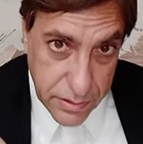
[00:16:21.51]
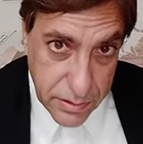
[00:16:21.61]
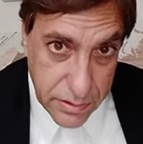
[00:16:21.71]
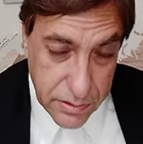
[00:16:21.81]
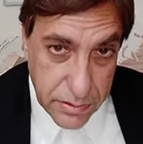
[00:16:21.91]

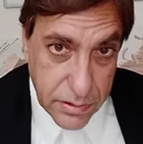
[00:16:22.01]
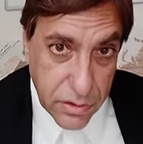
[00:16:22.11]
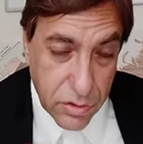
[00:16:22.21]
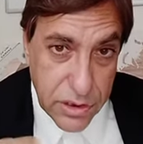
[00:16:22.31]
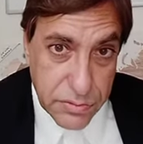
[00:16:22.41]
the holy
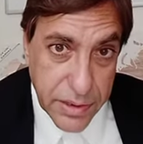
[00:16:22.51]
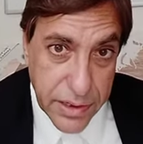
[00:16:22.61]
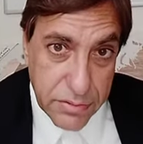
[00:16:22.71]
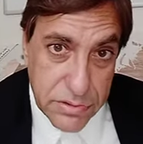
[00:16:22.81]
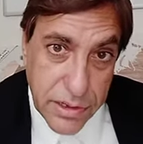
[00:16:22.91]
spirit himself
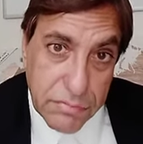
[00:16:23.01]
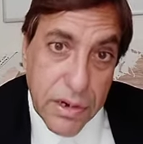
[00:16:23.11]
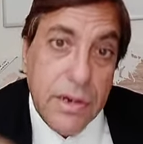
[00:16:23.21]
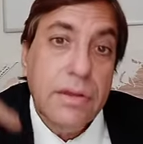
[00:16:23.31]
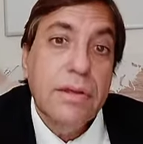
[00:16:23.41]
but
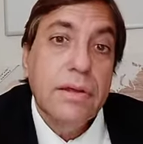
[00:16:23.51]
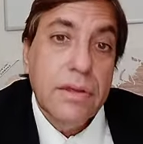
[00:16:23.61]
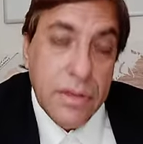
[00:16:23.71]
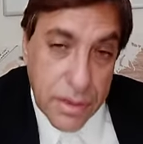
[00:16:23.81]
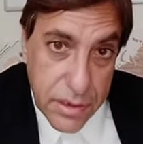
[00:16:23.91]

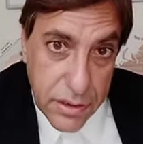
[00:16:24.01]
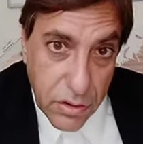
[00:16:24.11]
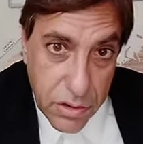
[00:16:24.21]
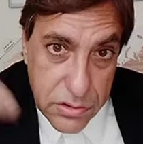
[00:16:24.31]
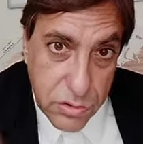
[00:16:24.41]
he also
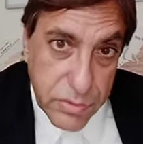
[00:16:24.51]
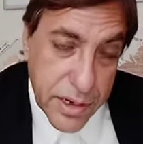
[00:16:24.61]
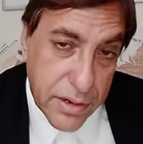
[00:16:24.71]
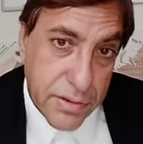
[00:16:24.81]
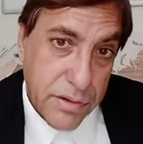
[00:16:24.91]
made other
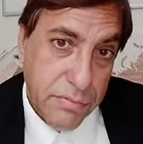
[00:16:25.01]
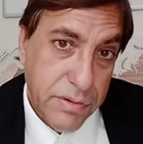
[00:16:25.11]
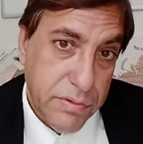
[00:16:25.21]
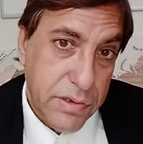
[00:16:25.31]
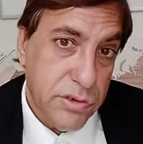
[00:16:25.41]
people
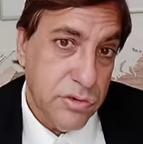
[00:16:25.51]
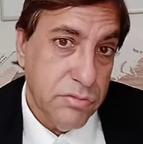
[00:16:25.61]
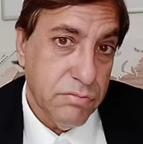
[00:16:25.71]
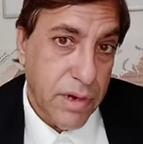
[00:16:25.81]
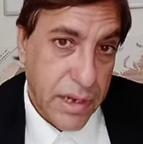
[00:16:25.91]
to
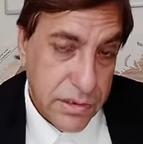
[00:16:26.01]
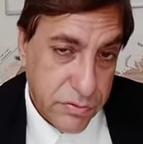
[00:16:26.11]
blaspheme,